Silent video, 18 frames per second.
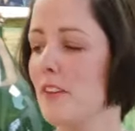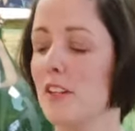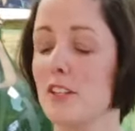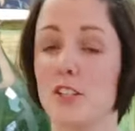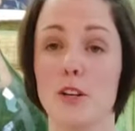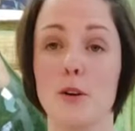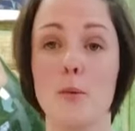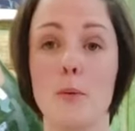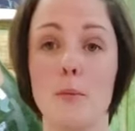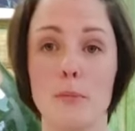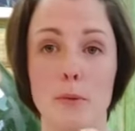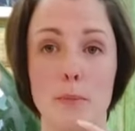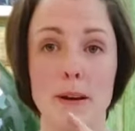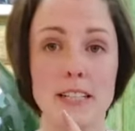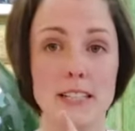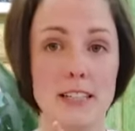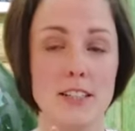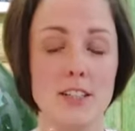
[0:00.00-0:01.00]
So the
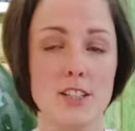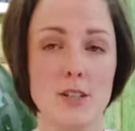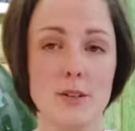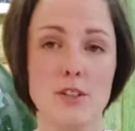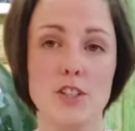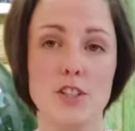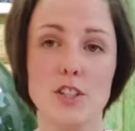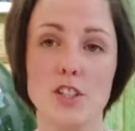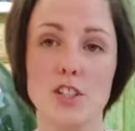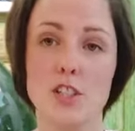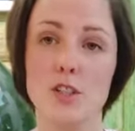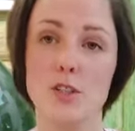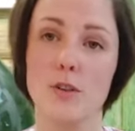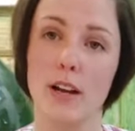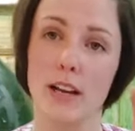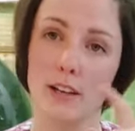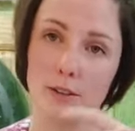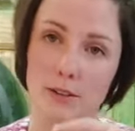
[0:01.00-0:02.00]
best thing to do is just to
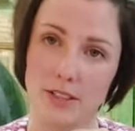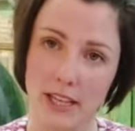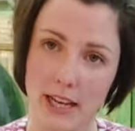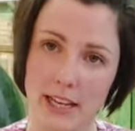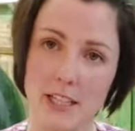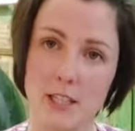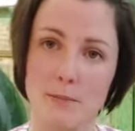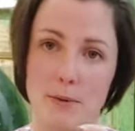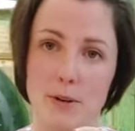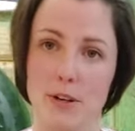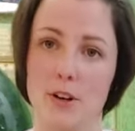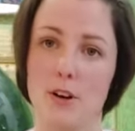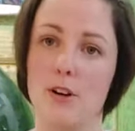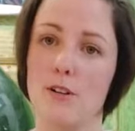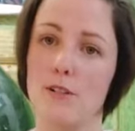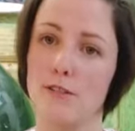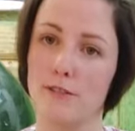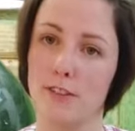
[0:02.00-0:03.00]
do a little test
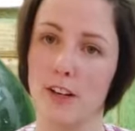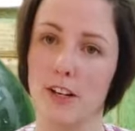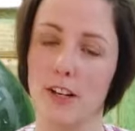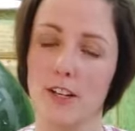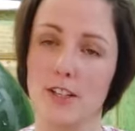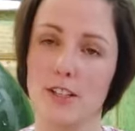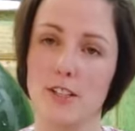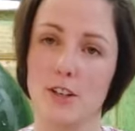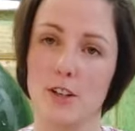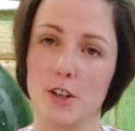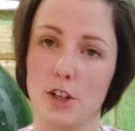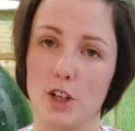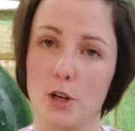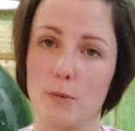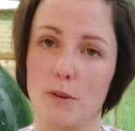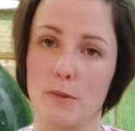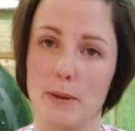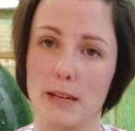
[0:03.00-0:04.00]
buttonhole first on a
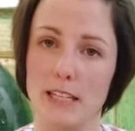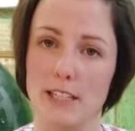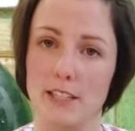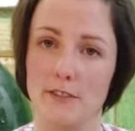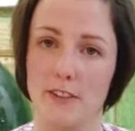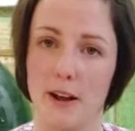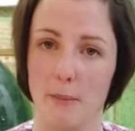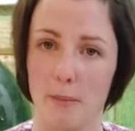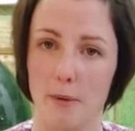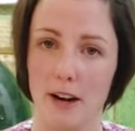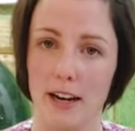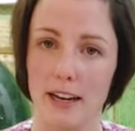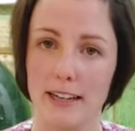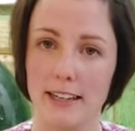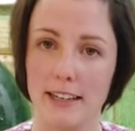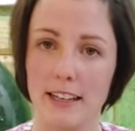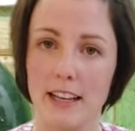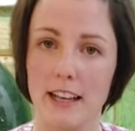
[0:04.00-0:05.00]
couple of pieces of
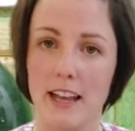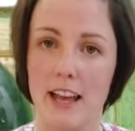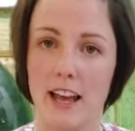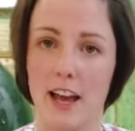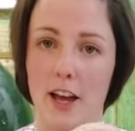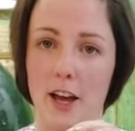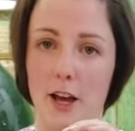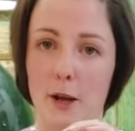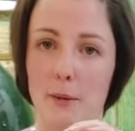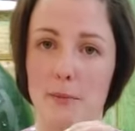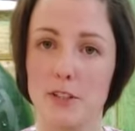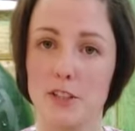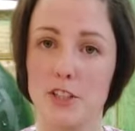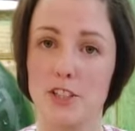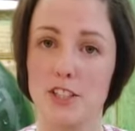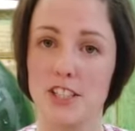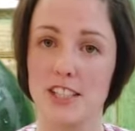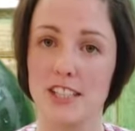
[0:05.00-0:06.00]
fabric,
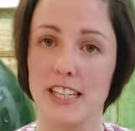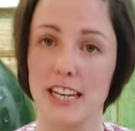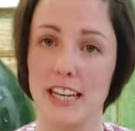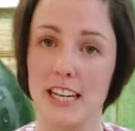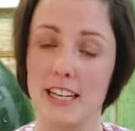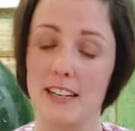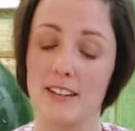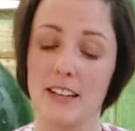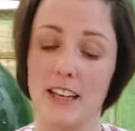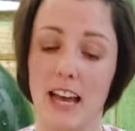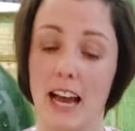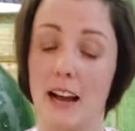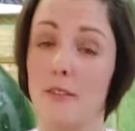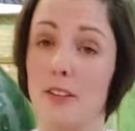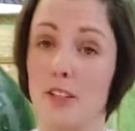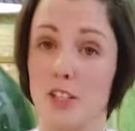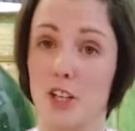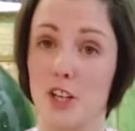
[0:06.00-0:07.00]
just to see how
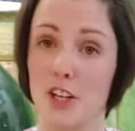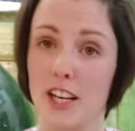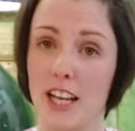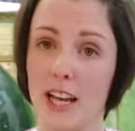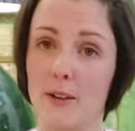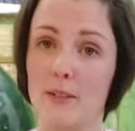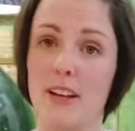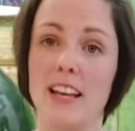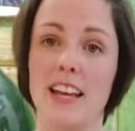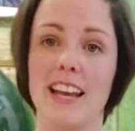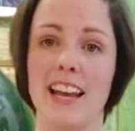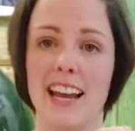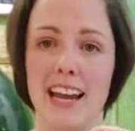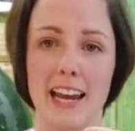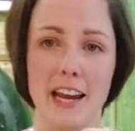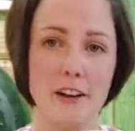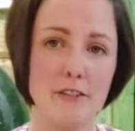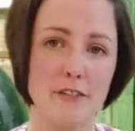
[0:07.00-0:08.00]
they turn out.
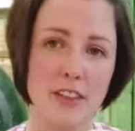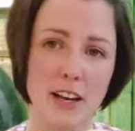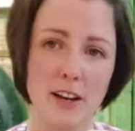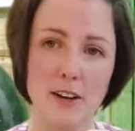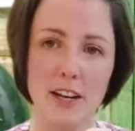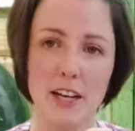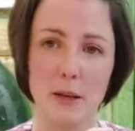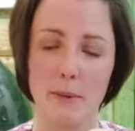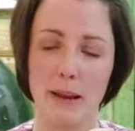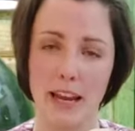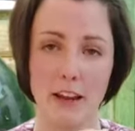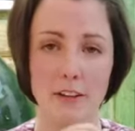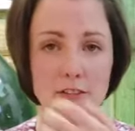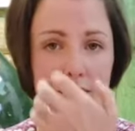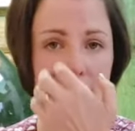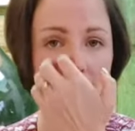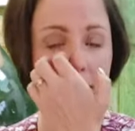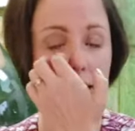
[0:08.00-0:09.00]
If they're looking a bit
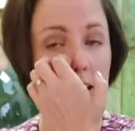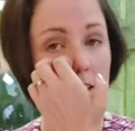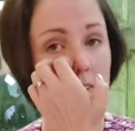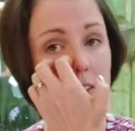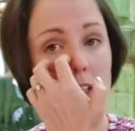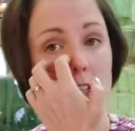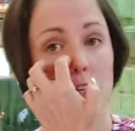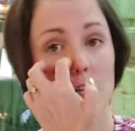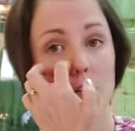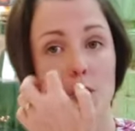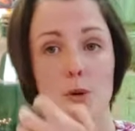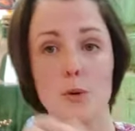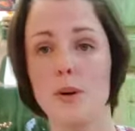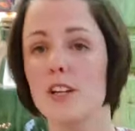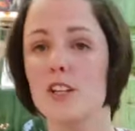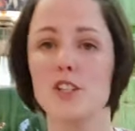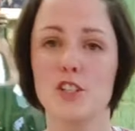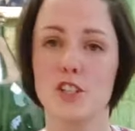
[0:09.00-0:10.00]
iffy, then you can
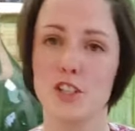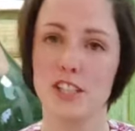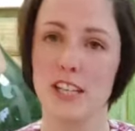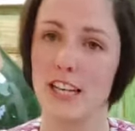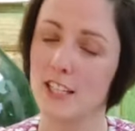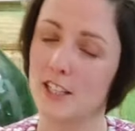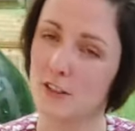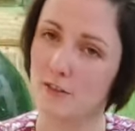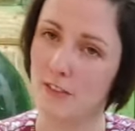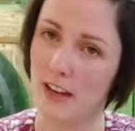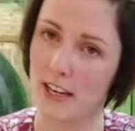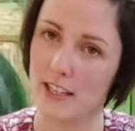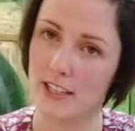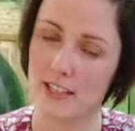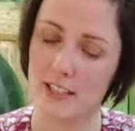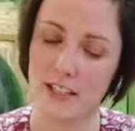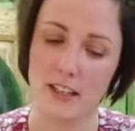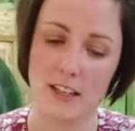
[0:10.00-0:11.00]
always just
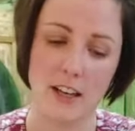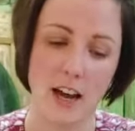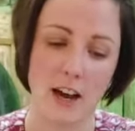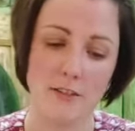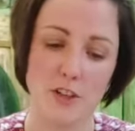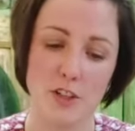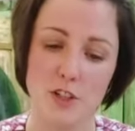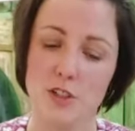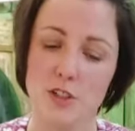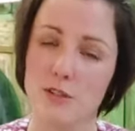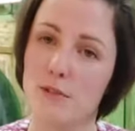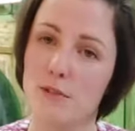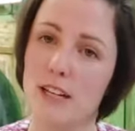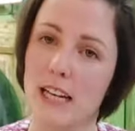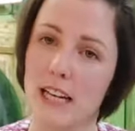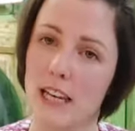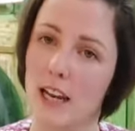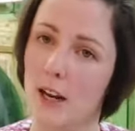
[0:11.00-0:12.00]
interface. I've just used a
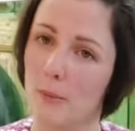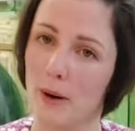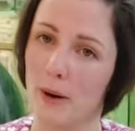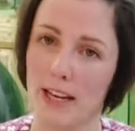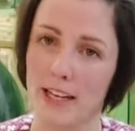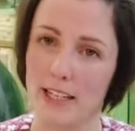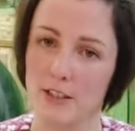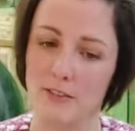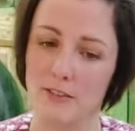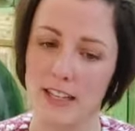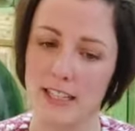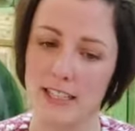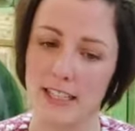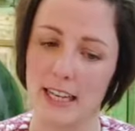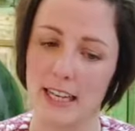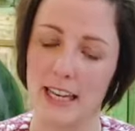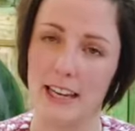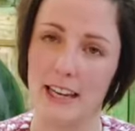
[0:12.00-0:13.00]
really lightweight
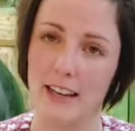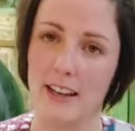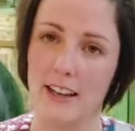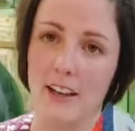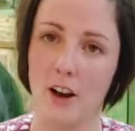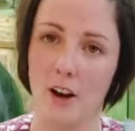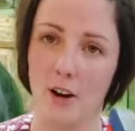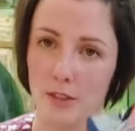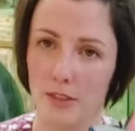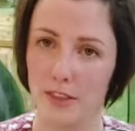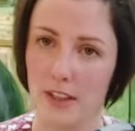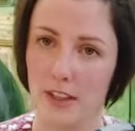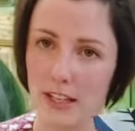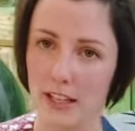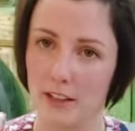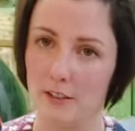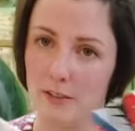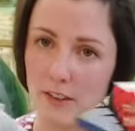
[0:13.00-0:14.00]
interfacing here on
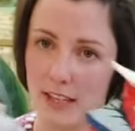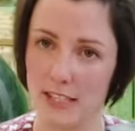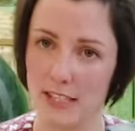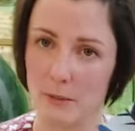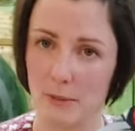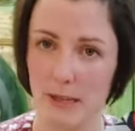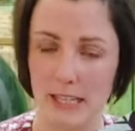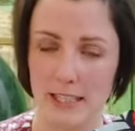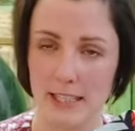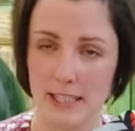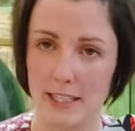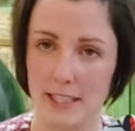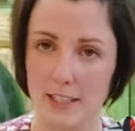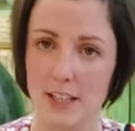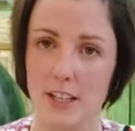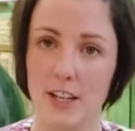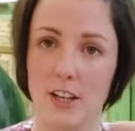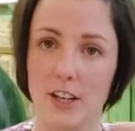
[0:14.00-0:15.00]
the facing
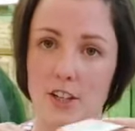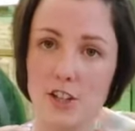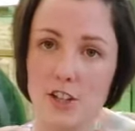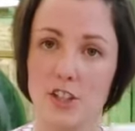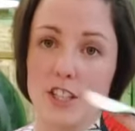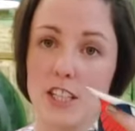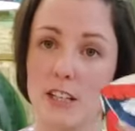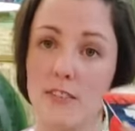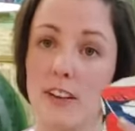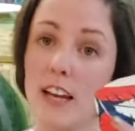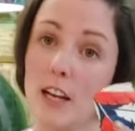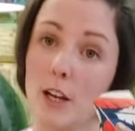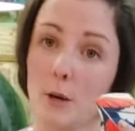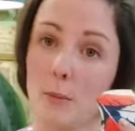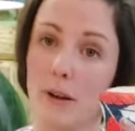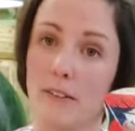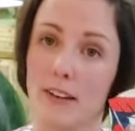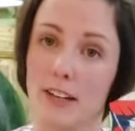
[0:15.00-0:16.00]
pieces, just to give it a
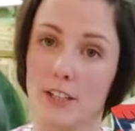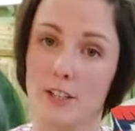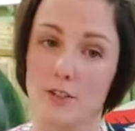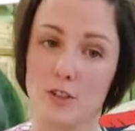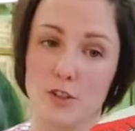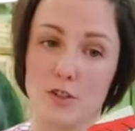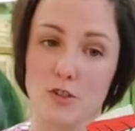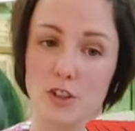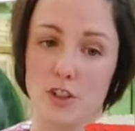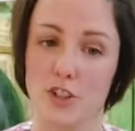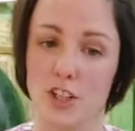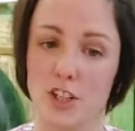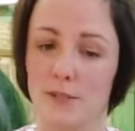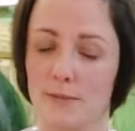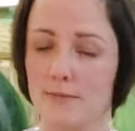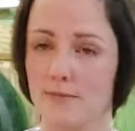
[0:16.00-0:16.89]
little bit of extra structure.